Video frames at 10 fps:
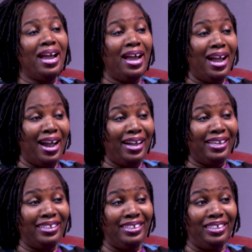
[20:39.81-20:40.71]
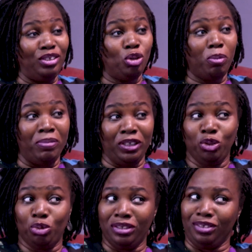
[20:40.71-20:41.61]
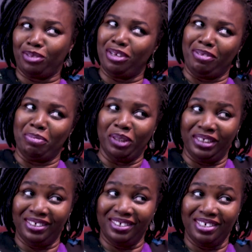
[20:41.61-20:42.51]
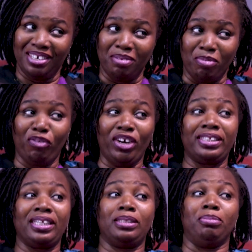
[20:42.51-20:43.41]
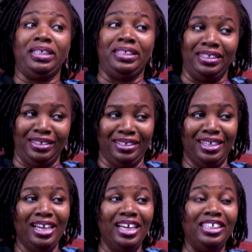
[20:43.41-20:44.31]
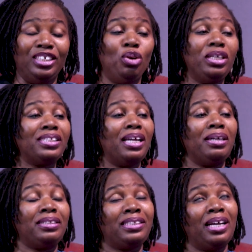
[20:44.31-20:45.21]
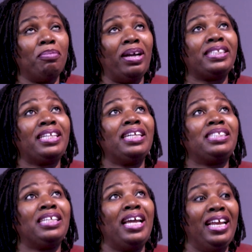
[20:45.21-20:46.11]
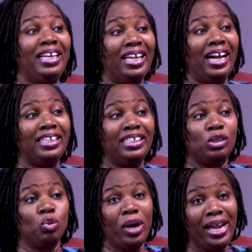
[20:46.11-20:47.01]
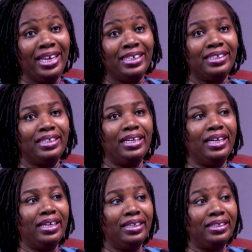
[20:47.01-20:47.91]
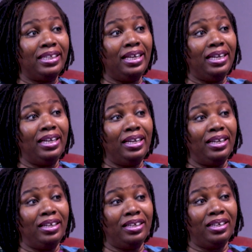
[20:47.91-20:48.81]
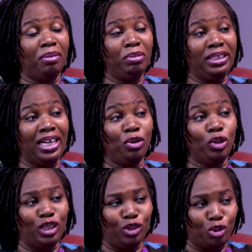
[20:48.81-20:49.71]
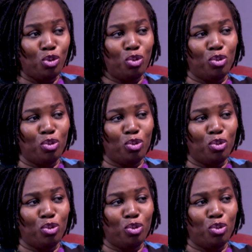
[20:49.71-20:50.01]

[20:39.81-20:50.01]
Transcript: I drop my children in school every morning before I start my day. The only time I start earlier is when they are not in school.